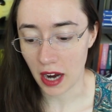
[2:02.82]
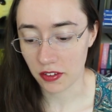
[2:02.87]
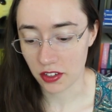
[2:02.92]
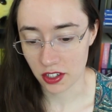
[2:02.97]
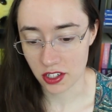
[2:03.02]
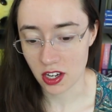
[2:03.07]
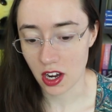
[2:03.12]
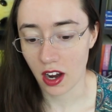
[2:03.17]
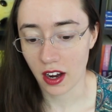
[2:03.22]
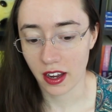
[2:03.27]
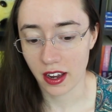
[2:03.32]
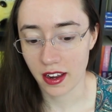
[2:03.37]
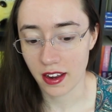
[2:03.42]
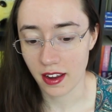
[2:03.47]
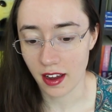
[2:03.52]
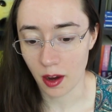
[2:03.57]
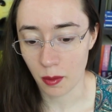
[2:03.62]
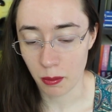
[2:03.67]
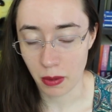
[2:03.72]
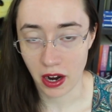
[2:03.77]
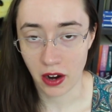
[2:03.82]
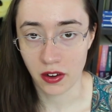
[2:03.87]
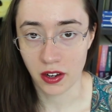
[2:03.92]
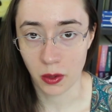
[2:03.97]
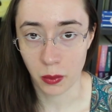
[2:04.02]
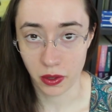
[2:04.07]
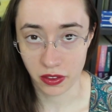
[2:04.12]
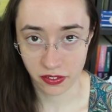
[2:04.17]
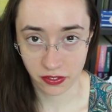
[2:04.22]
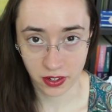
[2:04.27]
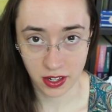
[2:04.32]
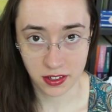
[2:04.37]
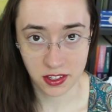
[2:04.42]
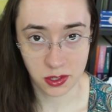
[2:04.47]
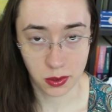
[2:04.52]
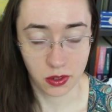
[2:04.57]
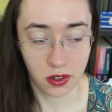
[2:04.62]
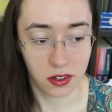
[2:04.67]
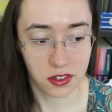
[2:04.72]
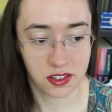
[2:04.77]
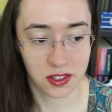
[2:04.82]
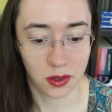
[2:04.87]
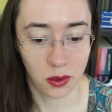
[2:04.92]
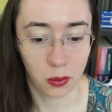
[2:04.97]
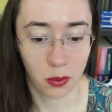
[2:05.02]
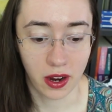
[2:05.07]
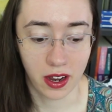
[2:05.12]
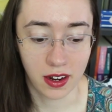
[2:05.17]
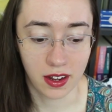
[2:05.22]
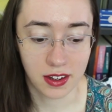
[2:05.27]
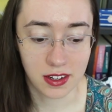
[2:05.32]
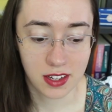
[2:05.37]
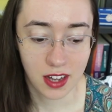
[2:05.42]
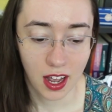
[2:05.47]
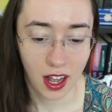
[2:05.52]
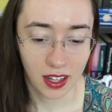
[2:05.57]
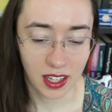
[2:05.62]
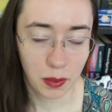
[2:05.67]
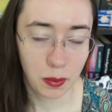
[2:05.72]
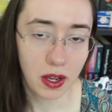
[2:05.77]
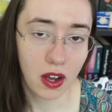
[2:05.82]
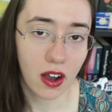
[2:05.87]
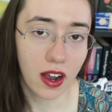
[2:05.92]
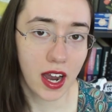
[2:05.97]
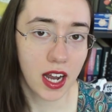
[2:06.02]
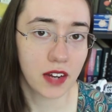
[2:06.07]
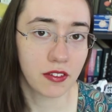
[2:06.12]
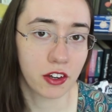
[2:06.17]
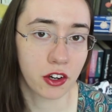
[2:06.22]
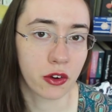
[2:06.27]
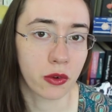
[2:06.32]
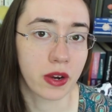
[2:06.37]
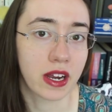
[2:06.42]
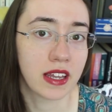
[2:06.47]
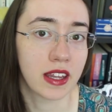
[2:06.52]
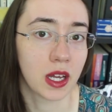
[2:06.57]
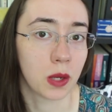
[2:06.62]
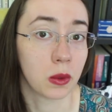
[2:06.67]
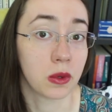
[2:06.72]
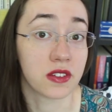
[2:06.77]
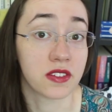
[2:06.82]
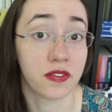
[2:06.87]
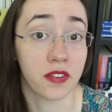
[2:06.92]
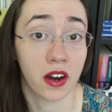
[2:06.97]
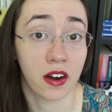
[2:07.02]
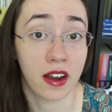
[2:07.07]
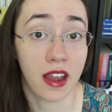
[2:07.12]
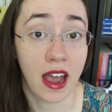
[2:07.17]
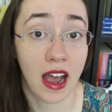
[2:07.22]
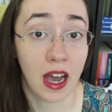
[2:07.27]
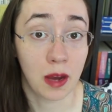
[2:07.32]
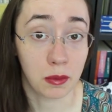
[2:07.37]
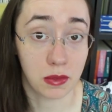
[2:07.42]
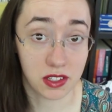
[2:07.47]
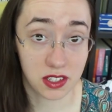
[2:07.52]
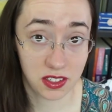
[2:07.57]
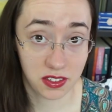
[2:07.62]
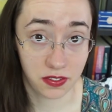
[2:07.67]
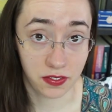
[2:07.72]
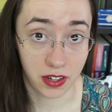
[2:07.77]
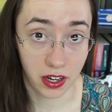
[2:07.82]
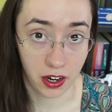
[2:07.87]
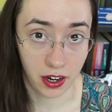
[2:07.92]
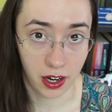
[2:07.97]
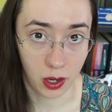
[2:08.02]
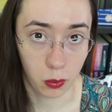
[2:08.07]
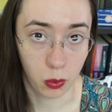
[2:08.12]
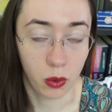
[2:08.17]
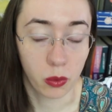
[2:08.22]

after talking about it with friends who had also read it, I think we all kind of agreed that it was very atmospheric.